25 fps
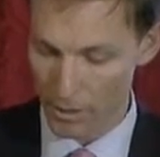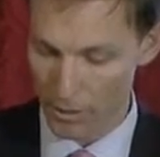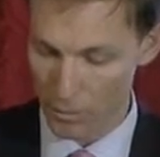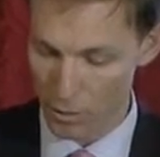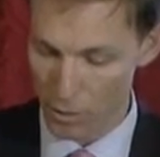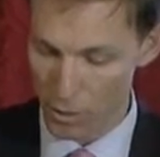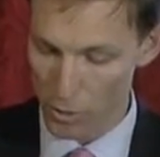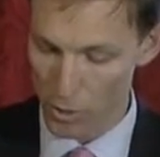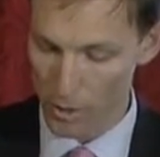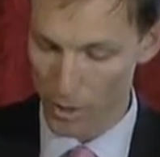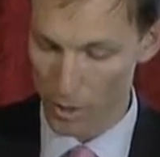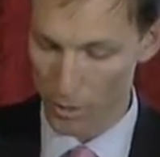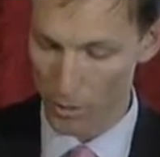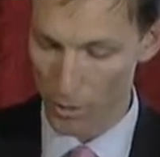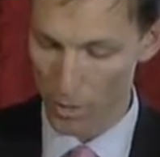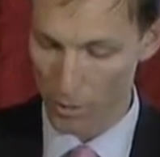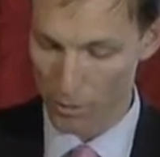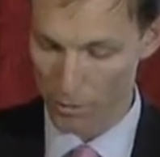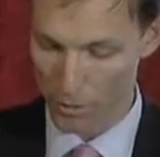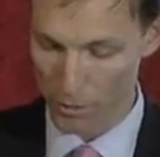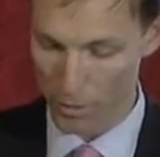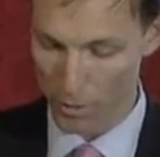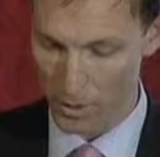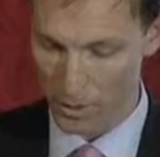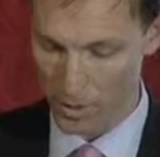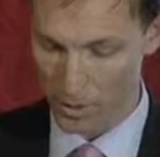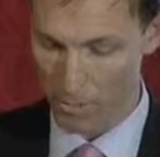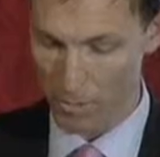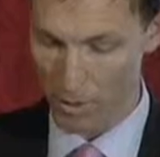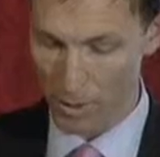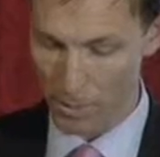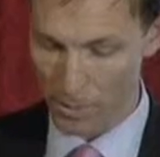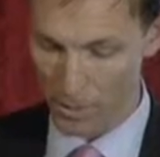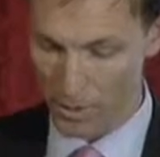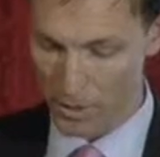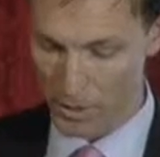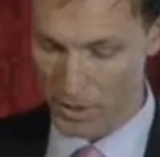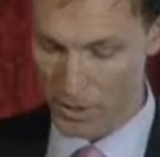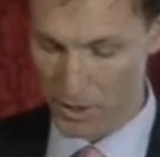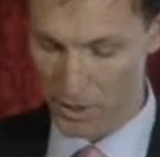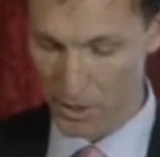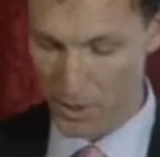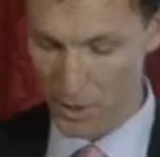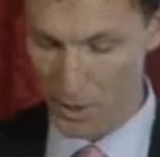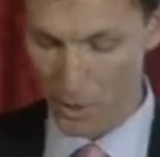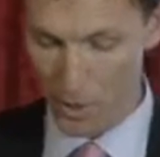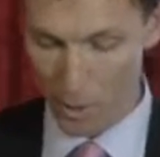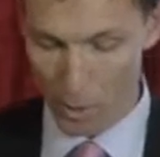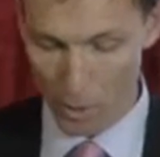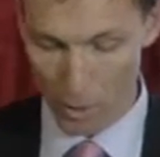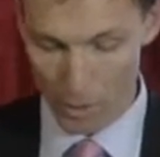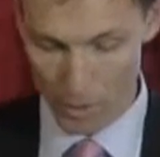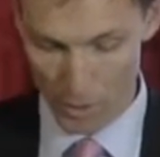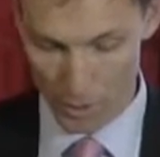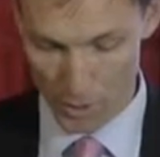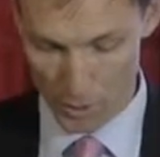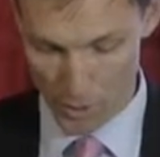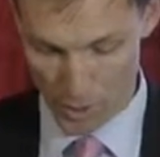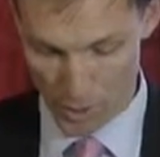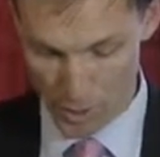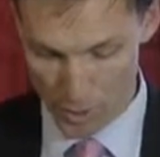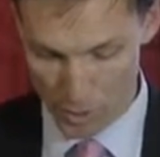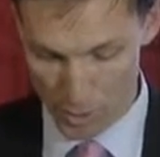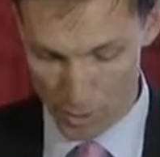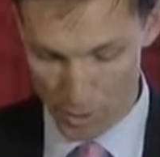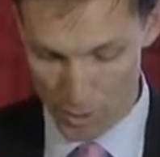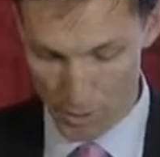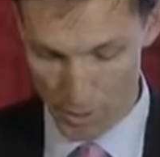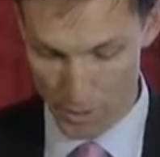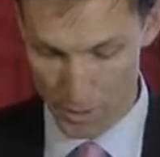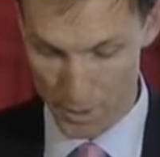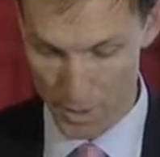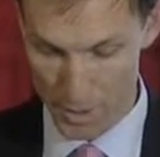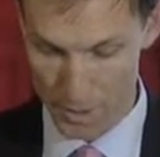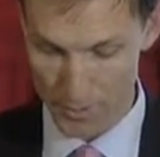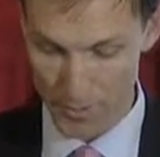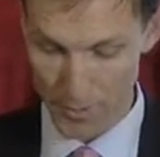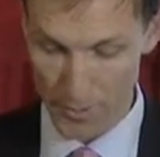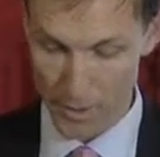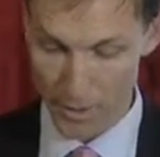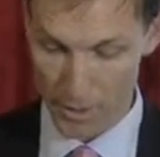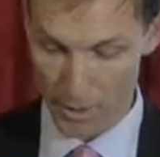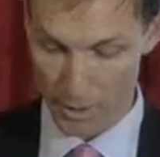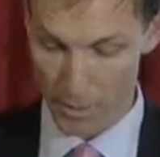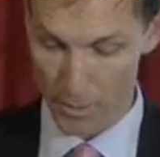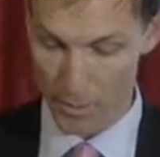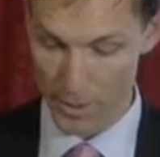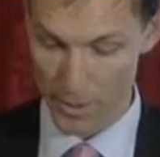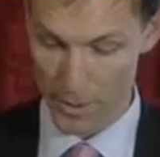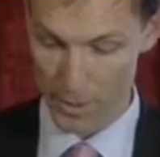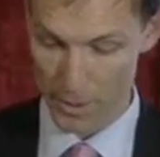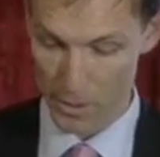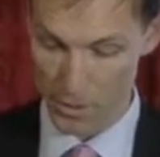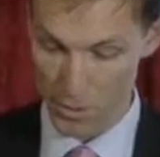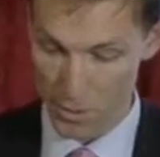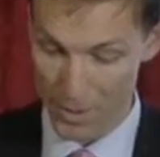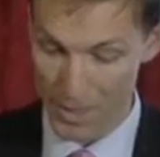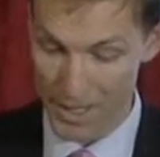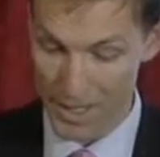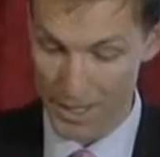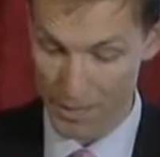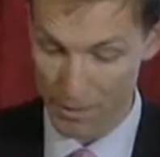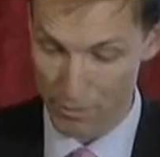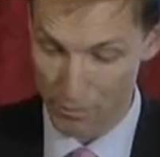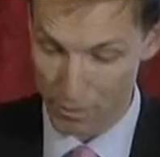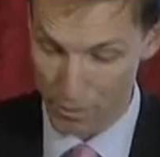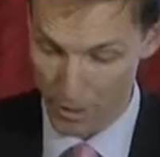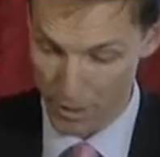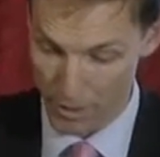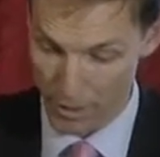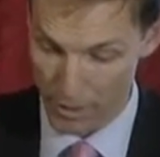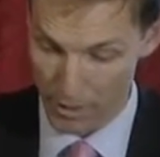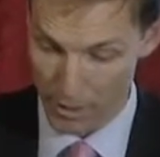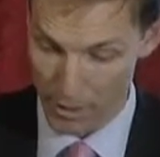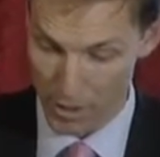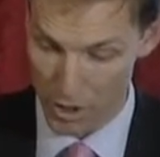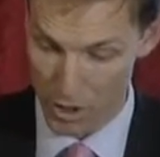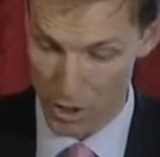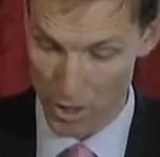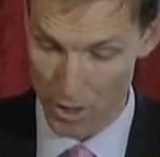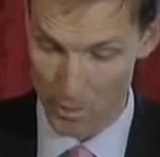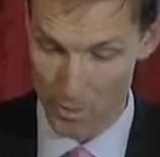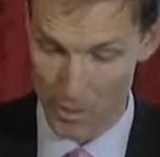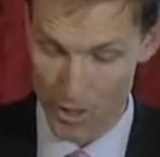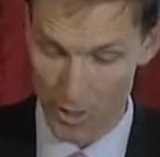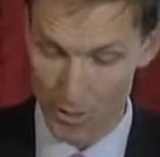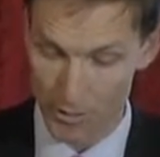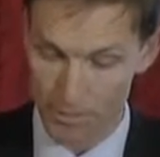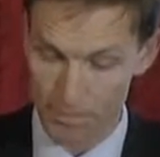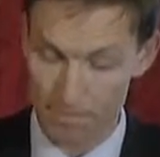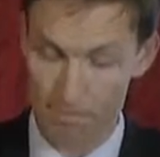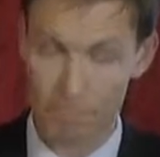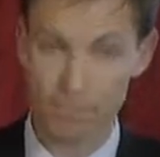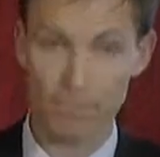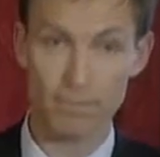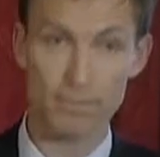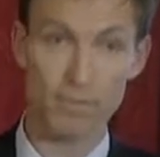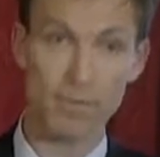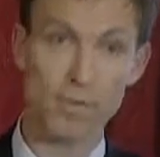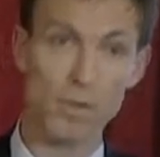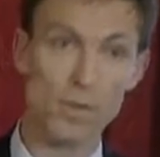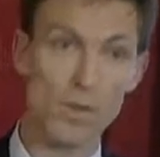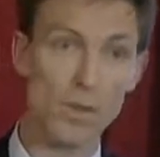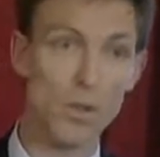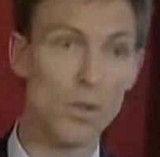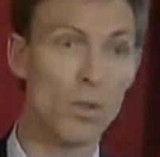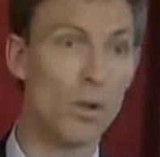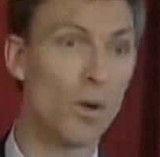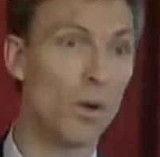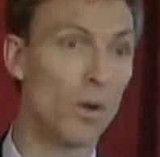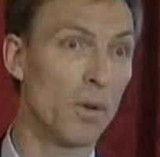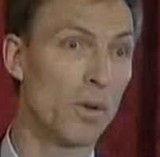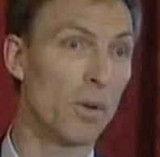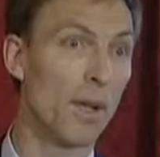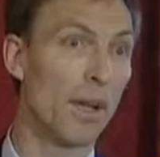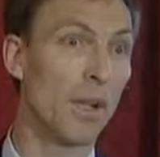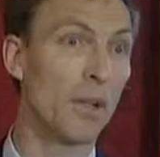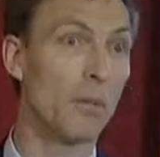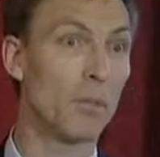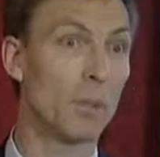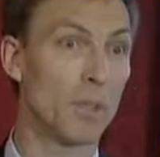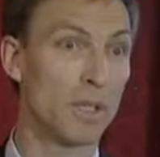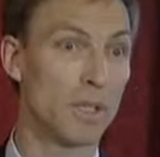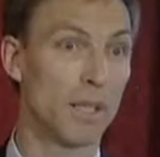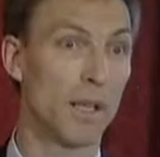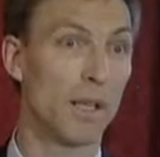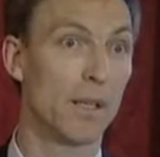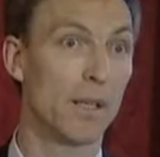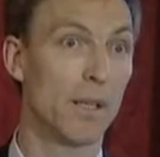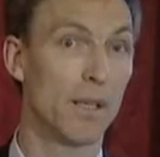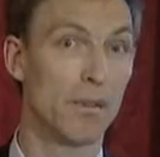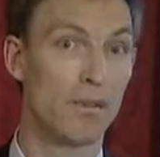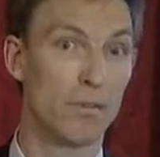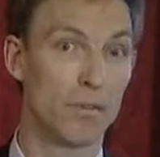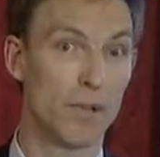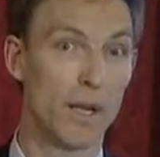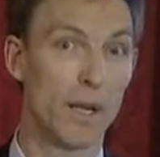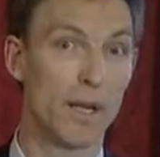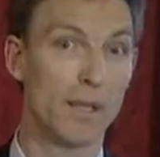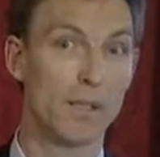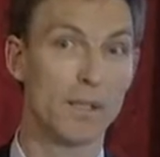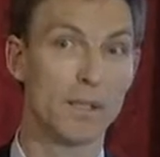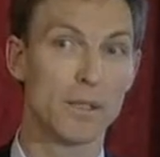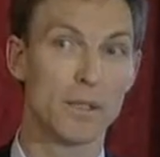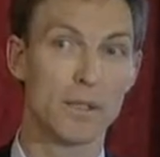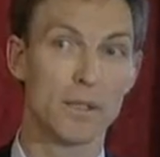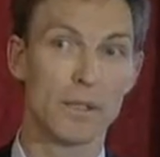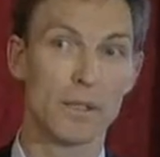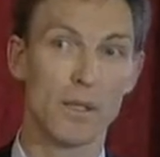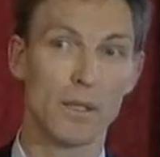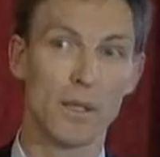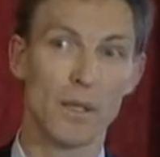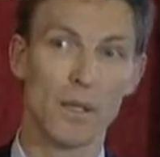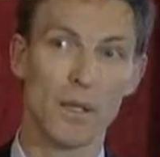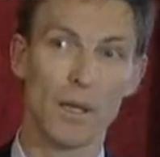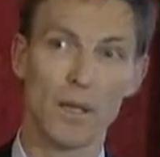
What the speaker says: of the UK workforce are members of our trade unions, compared to 27% in Germany or 9% in France.